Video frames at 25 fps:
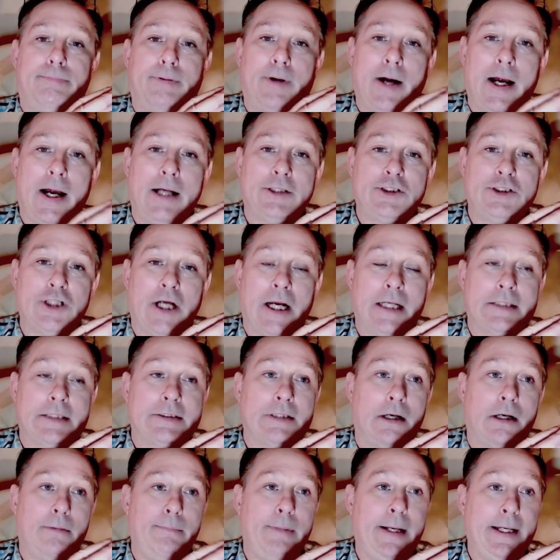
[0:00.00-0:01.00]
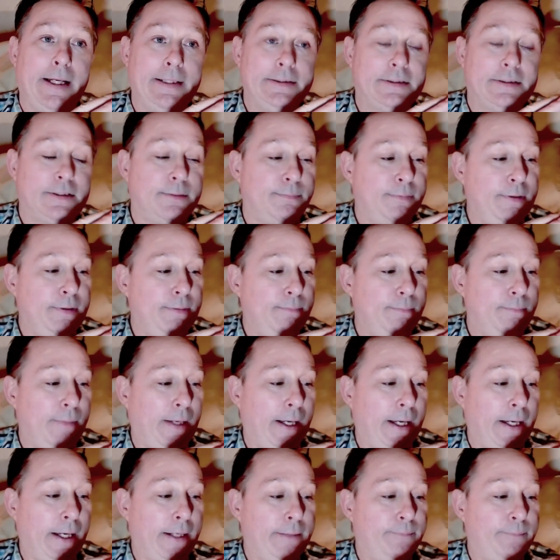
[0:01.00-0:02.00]
projects are made to be
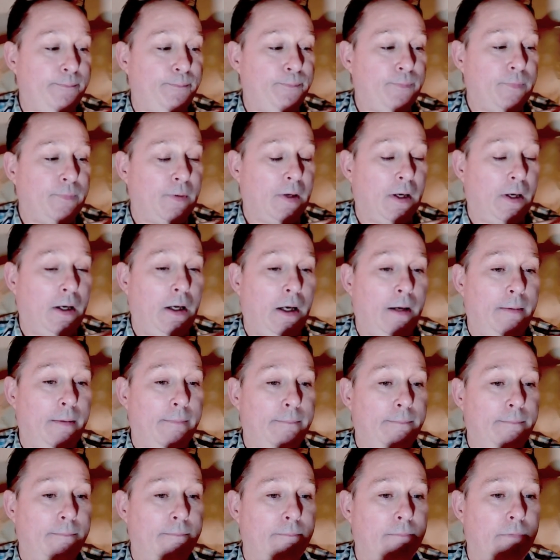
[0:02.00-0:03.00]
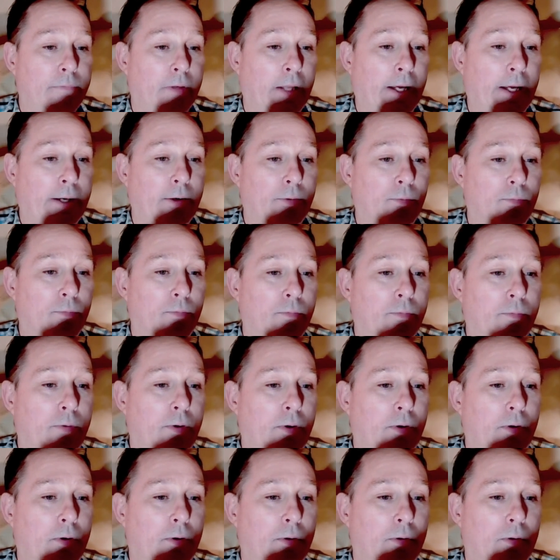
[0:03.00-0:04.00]
made um, like
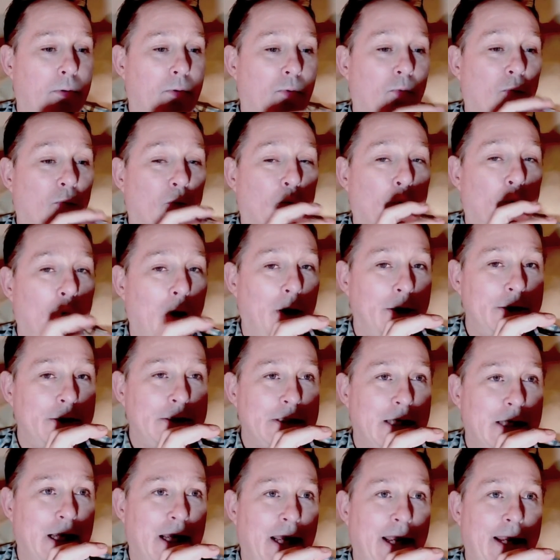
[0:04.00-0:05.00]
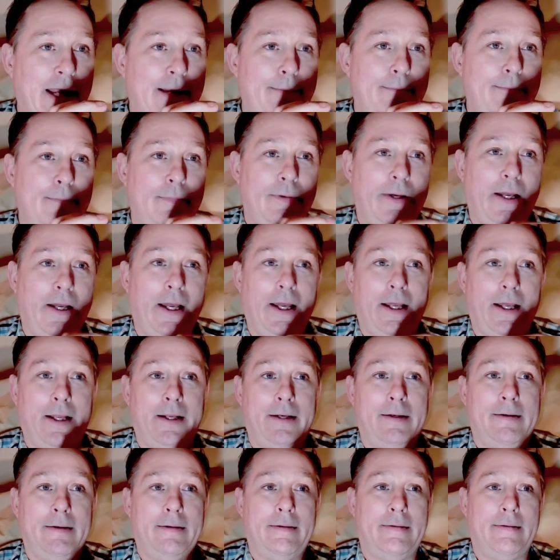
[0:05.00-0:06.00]
one time
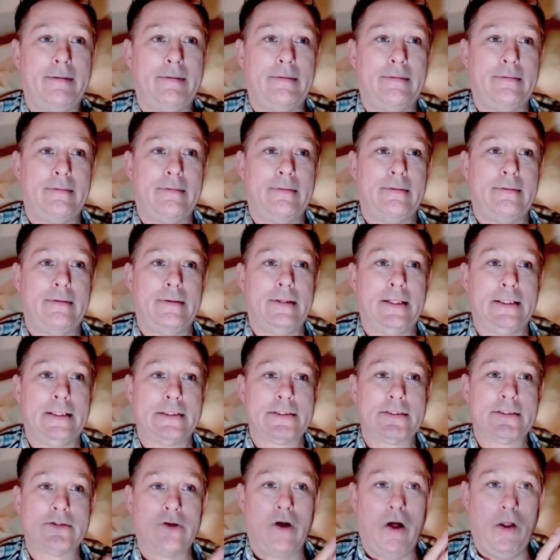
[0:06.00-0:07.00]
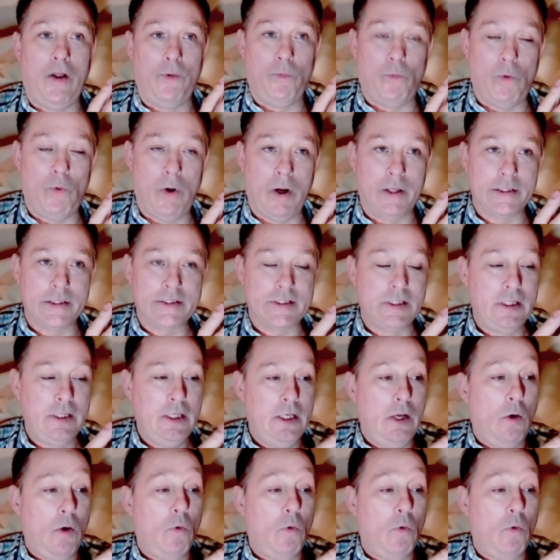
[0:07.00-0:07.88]
and installed once.